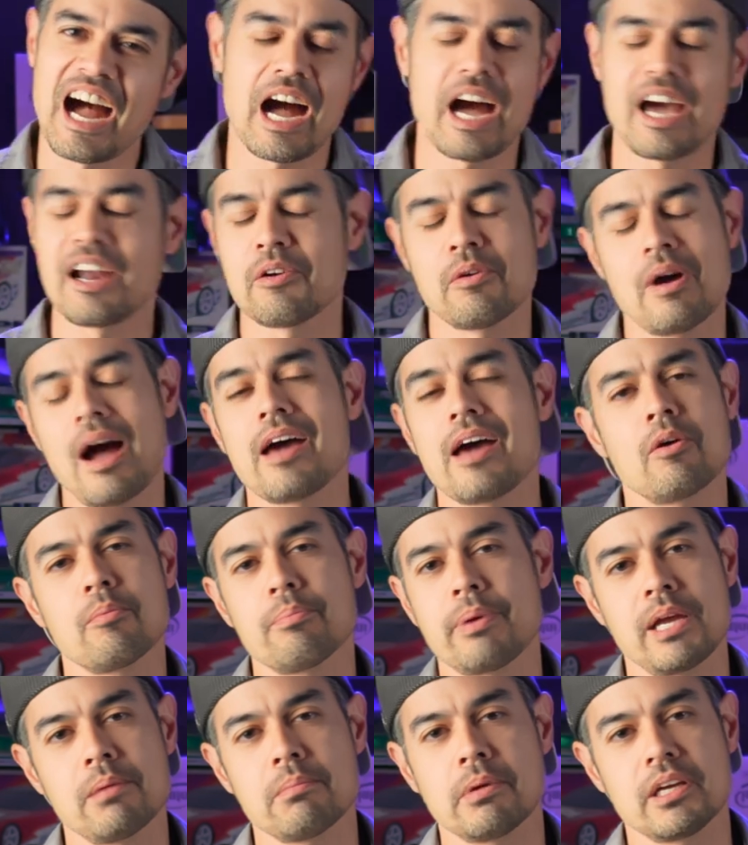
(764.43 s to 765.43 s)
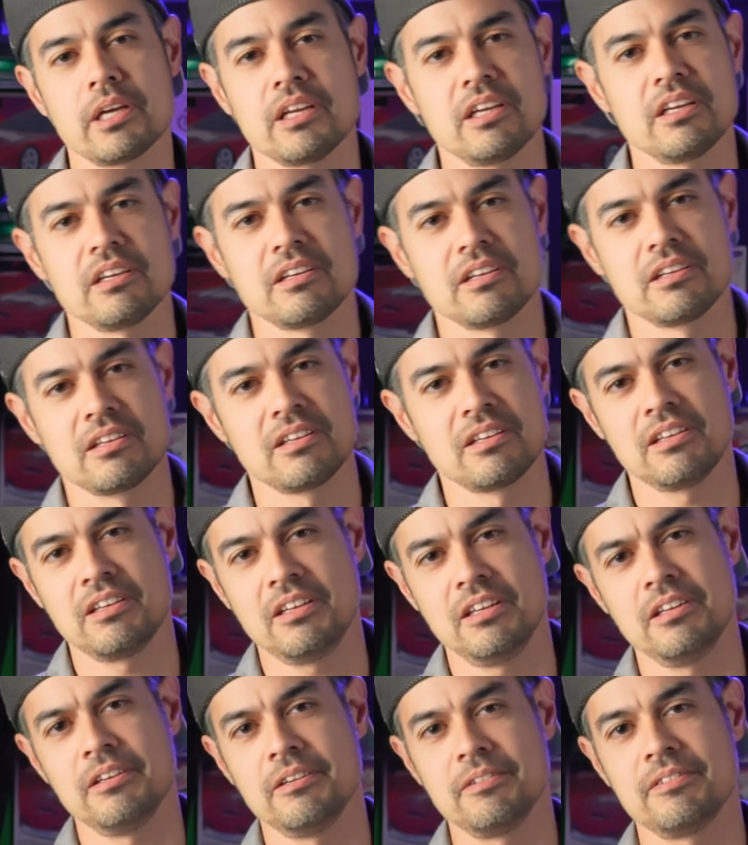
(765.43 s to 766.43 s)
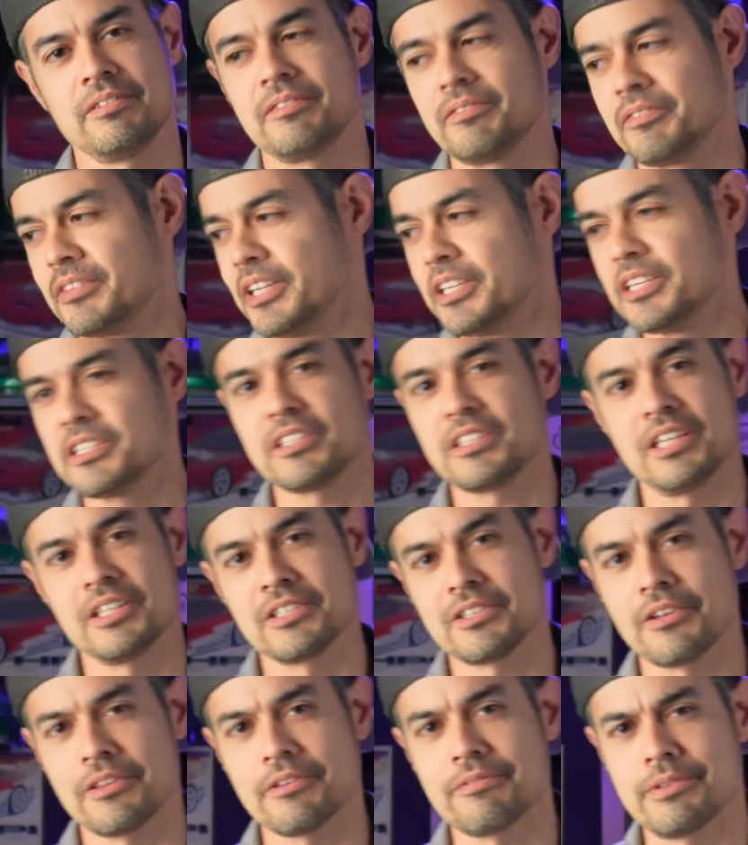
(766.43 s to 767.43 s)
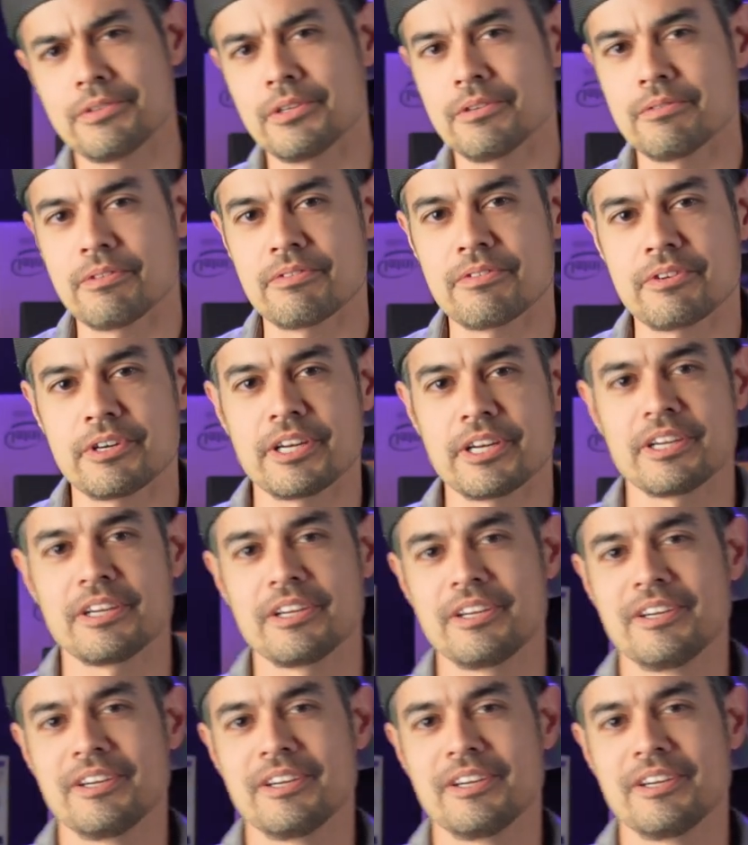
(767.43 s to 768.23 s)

I don't pay Mikey. He just eats all the food for free.